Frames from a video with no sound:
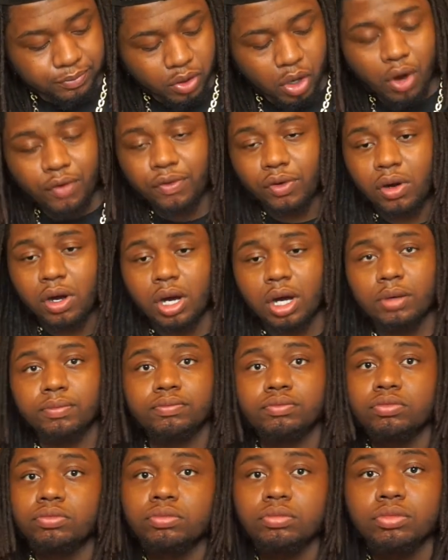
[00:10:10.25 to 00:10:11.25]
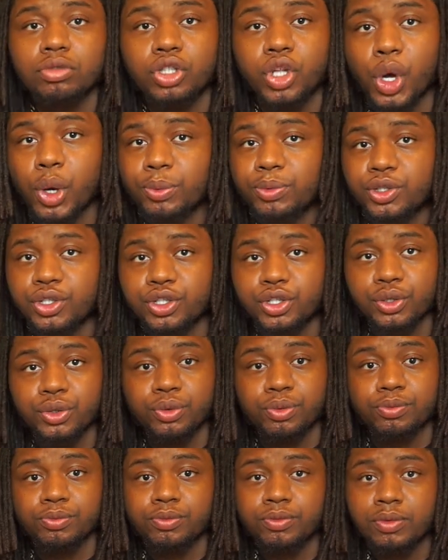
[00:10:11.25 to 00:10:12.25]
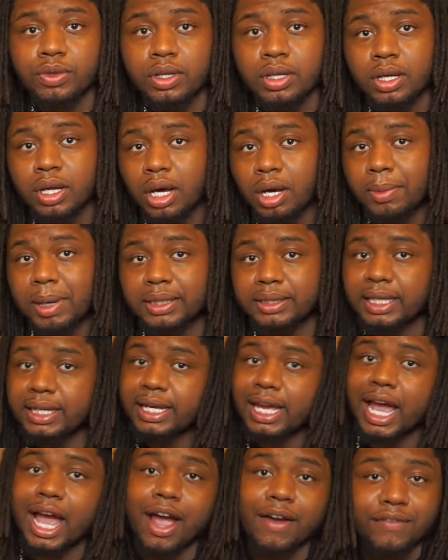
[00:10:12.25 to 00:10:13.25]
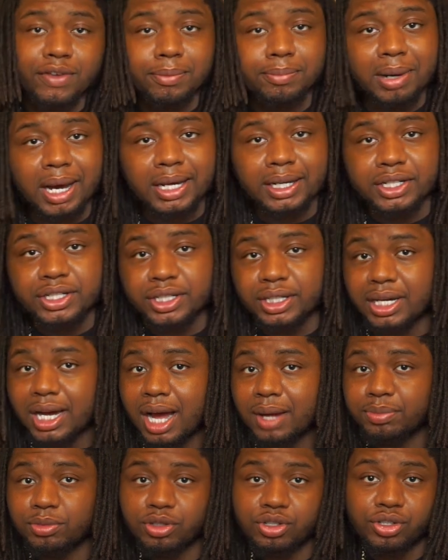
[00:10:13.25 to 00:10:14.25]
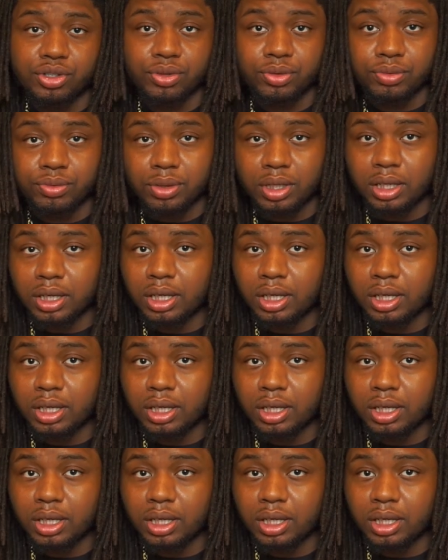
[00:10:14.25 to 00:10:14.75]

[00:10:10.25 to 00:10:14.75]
Overall, dope shoe. I think everybody should cop the shoe.